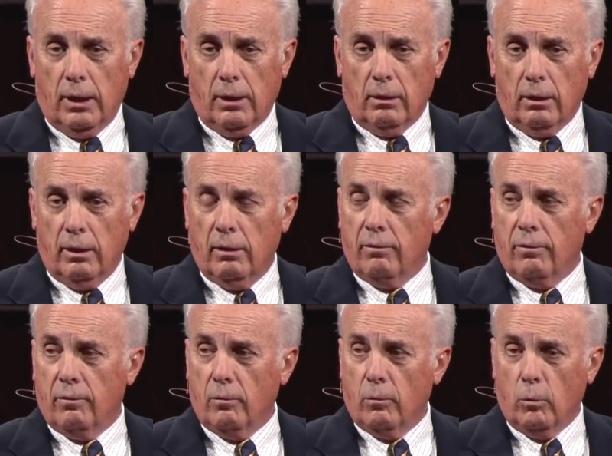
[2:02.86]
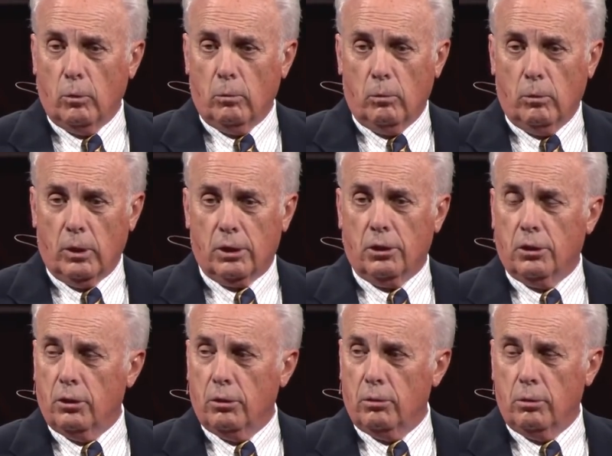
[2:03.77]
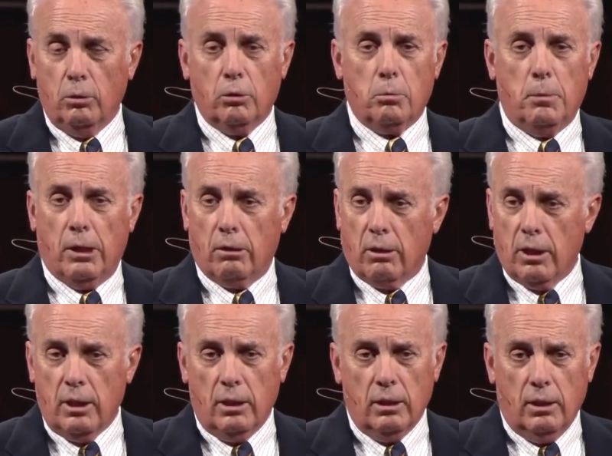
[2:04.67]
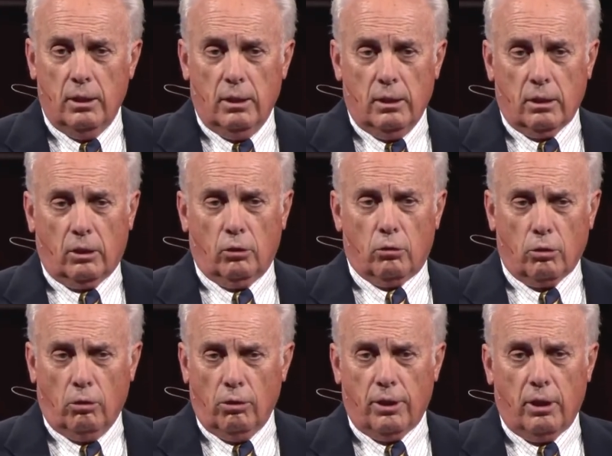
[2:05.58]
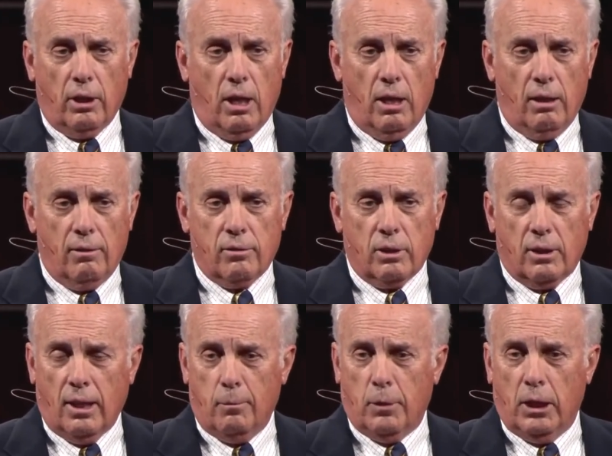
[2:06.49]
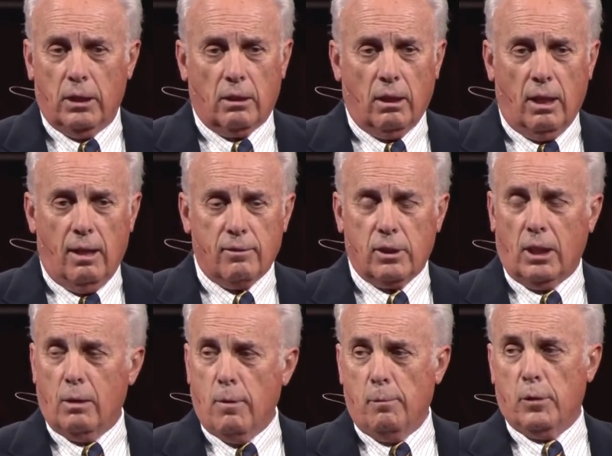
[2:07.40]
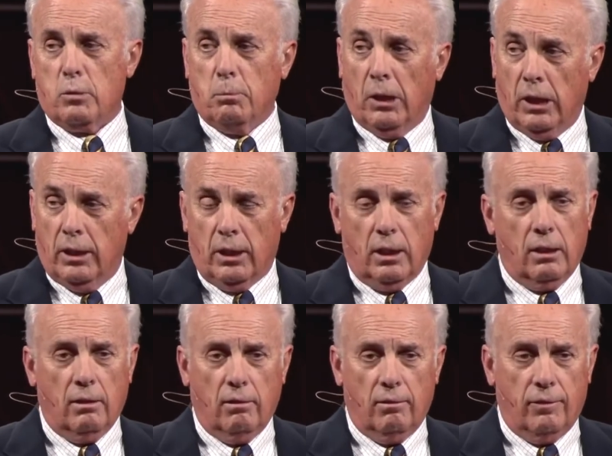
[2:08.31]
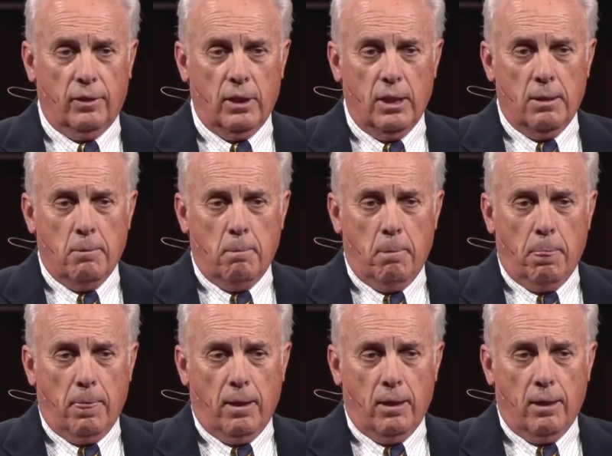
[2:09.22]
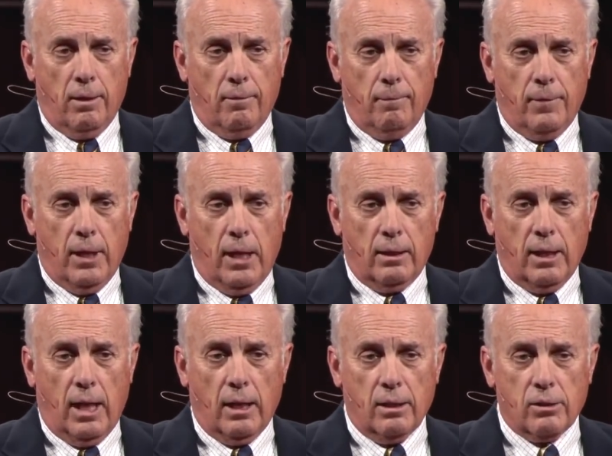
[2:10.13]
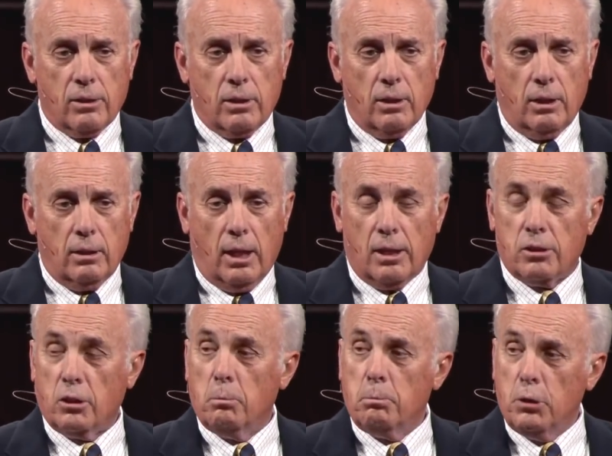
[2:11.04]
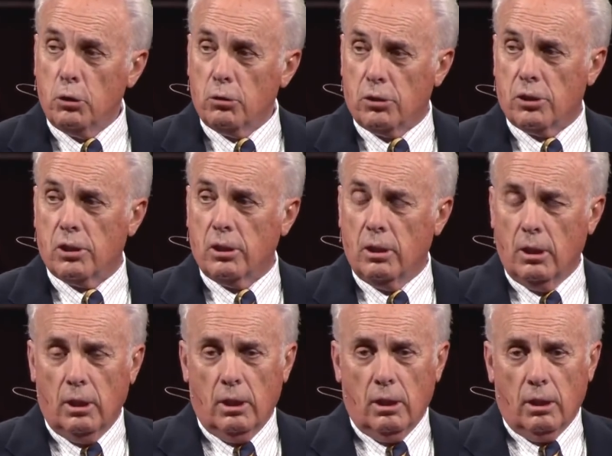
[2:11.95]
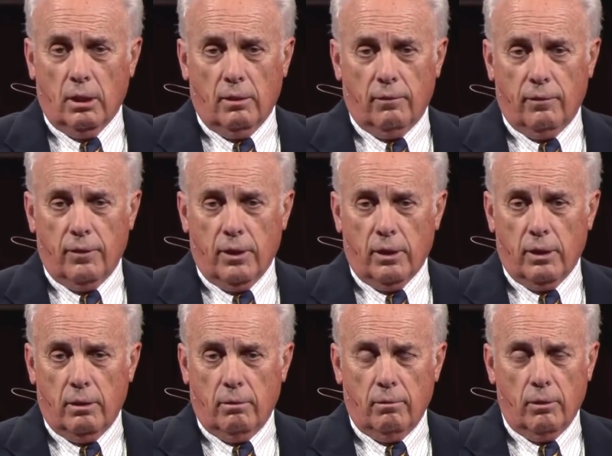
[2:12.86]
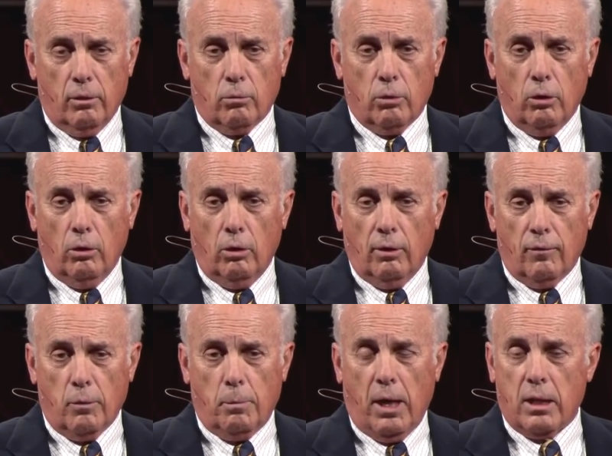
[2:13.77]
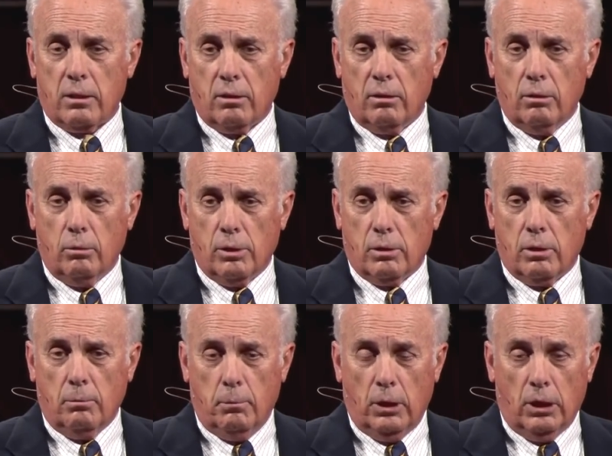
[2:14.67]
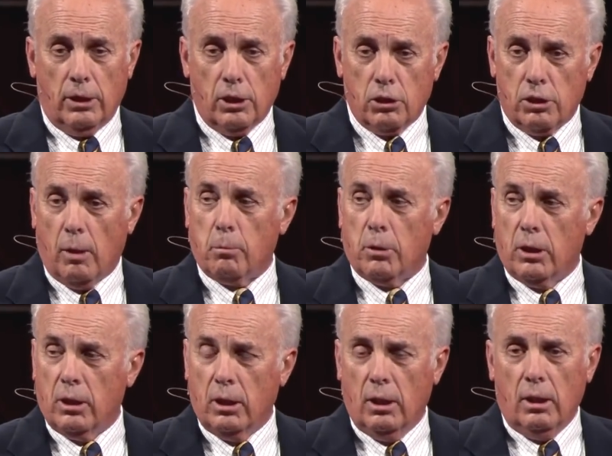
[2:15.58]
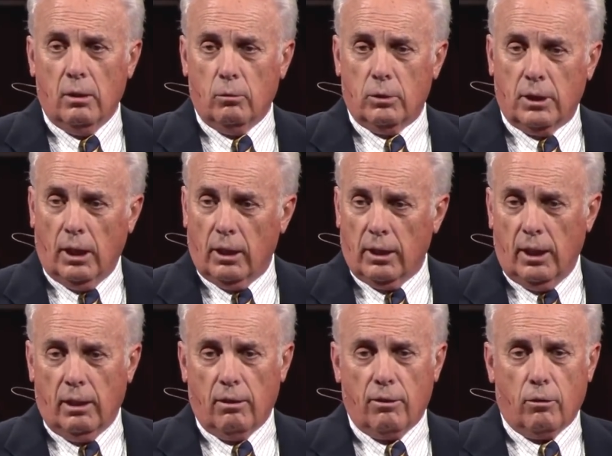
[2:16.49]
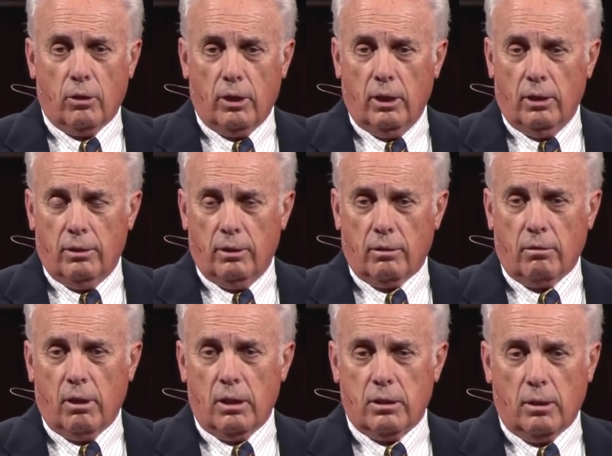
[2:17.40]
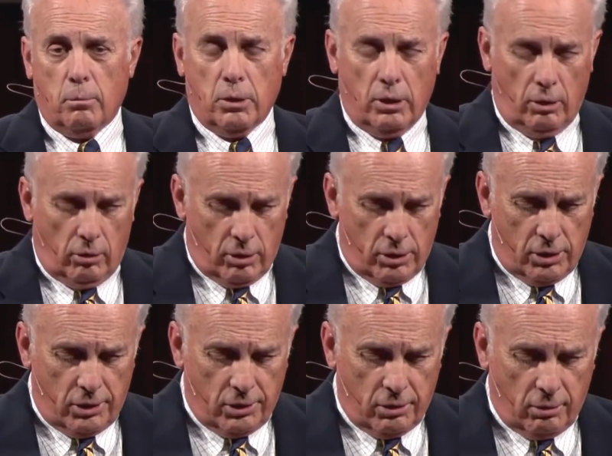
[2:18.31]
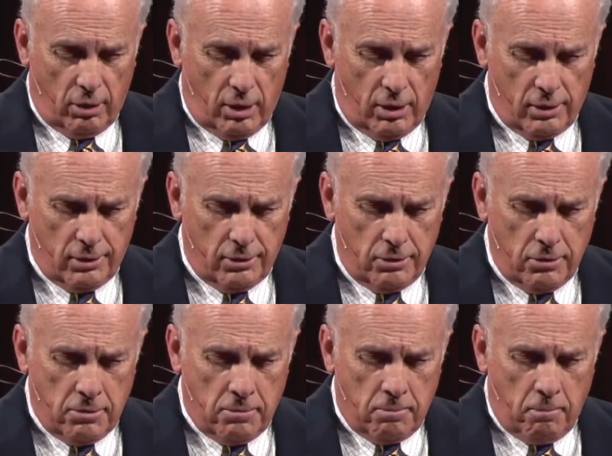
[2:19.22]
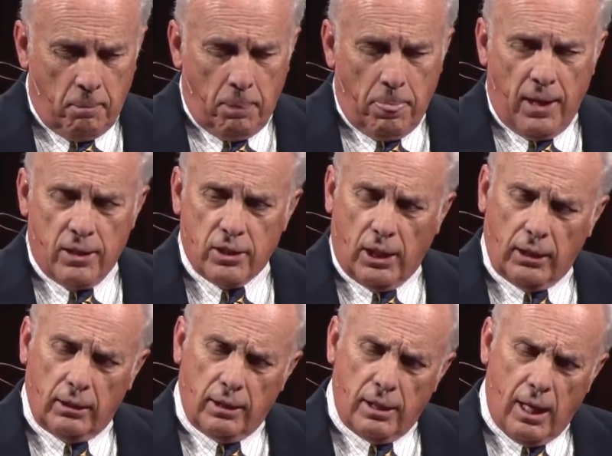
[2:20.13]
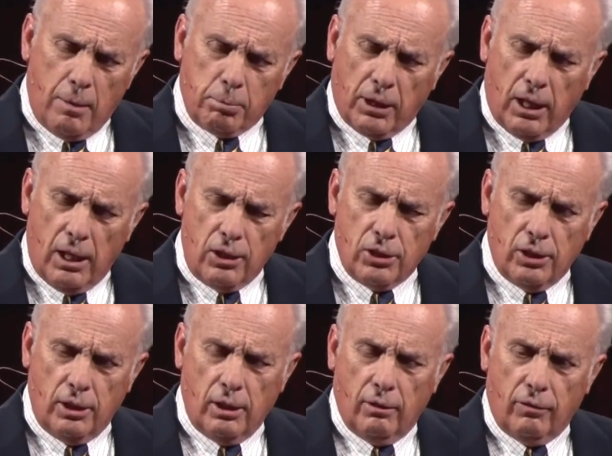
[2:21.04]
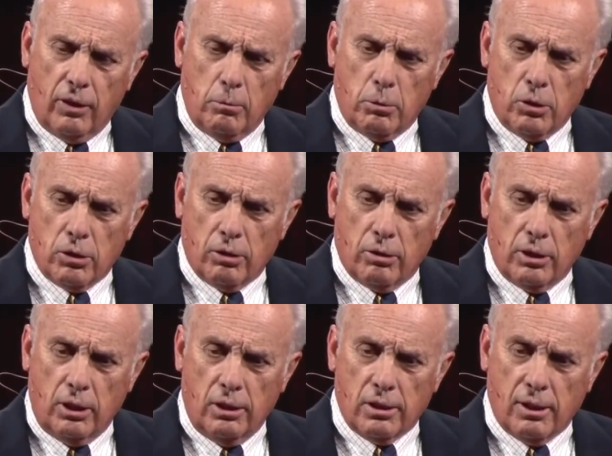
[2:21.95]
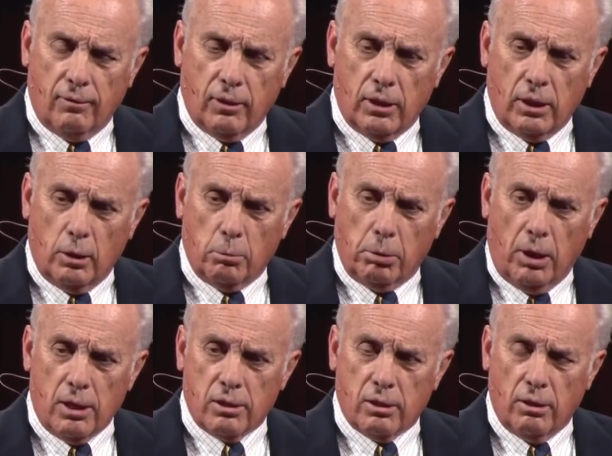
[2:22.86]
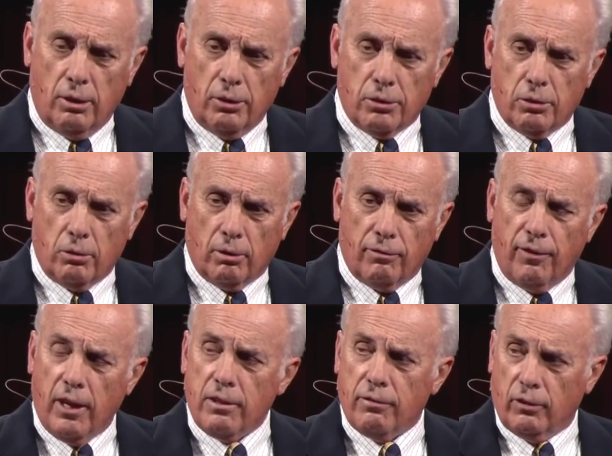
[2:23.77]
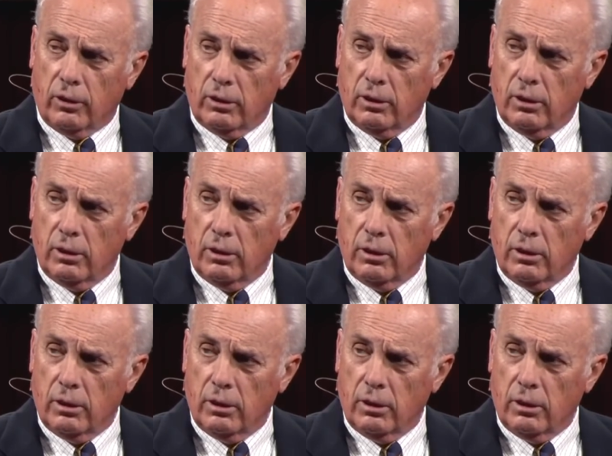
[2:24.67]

how to live, what to do, who to marry, to control their lives, to dominate their lives, tell them how much money to give, uh, that, that, is, that is an abuse of the, the role of the pastor who is merely a shepherd with delegate authority under the great shepherd, the Lord Jesus Christ. Secondly, the application of Hebrews 13 17 applies to those who are faithful.